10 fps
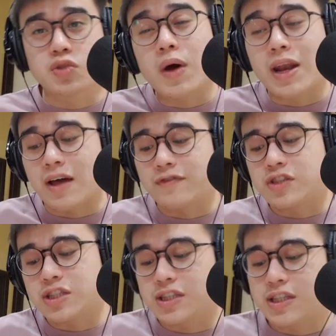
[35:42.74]
what I've
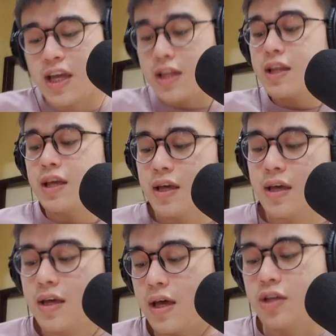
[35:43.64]
just said,
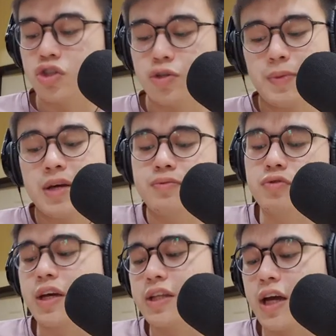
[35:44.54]
and you should be able to
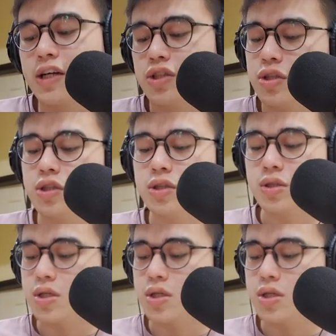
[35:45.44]
get the answers.